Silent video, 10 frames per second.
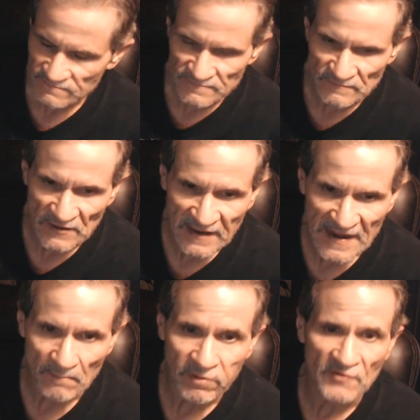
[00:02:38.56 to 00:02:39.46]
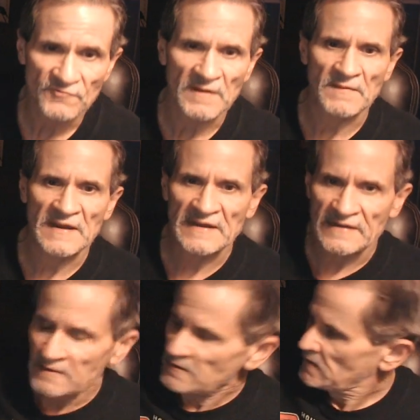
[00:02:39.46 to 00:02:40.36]
kind of blows my mind
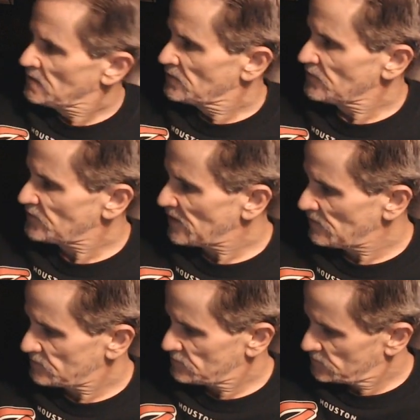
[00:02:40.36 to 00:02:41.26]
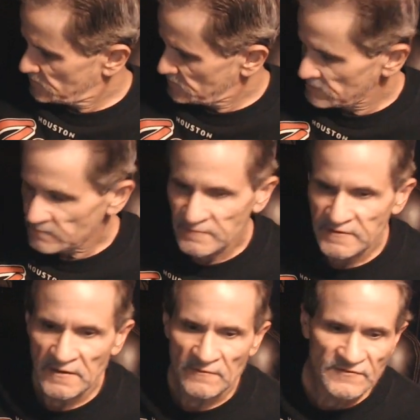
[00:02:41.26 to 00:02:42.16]
since
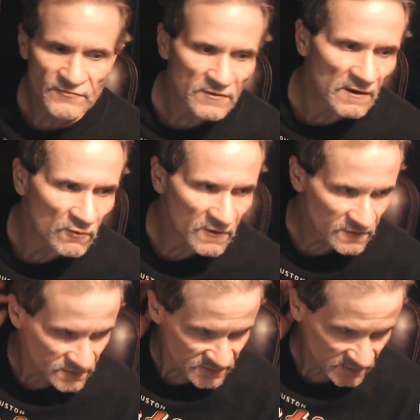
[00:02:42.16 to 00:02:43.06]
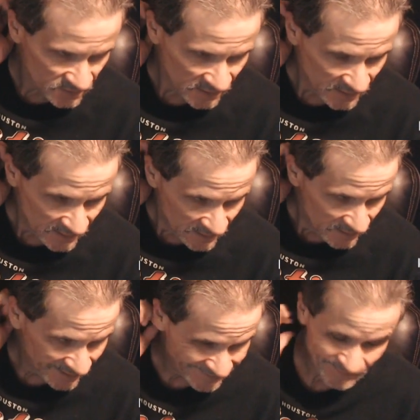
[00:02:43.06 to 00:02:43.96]
that's where I work. So
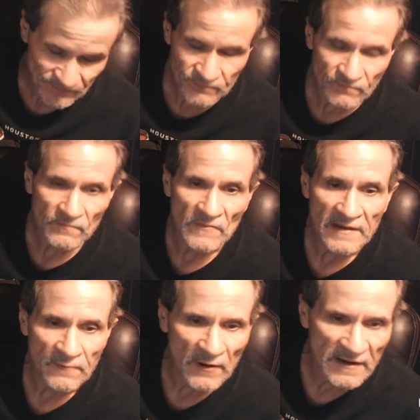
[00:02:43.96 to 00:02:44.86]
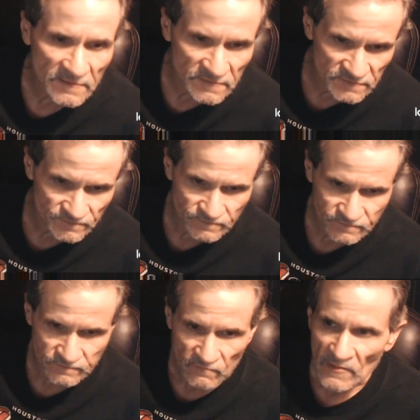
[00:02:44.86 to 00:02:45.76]
anyway,
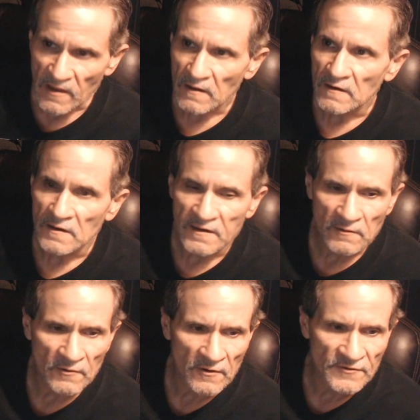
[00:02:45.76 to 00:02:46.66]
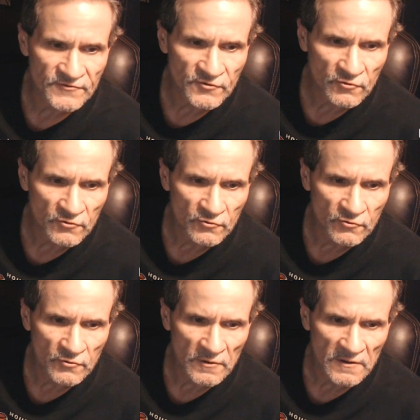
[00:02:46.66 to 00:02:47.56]
going on
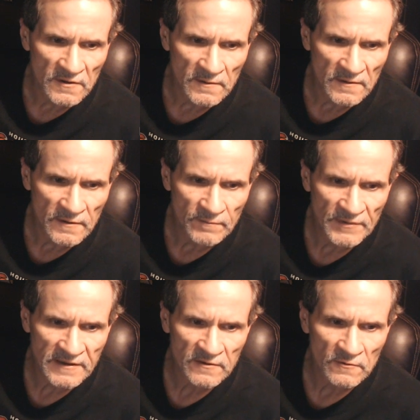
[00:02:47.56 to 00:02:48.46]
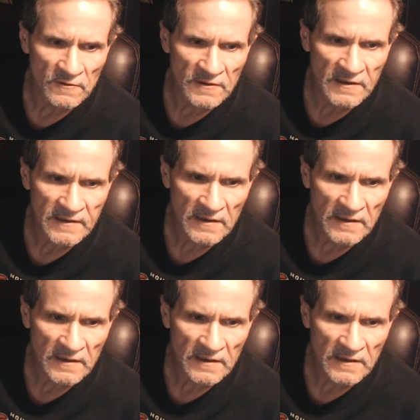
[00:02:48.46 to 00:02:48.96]
to Bitcoin.